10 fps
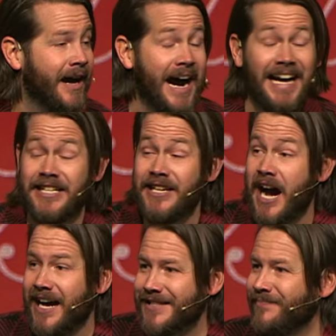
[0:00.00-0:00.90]
I did
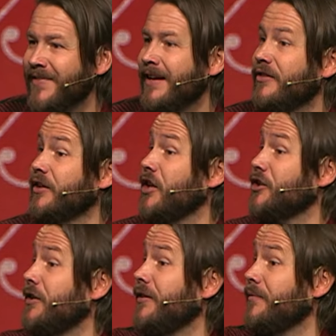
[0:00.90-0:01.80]
not. The, the,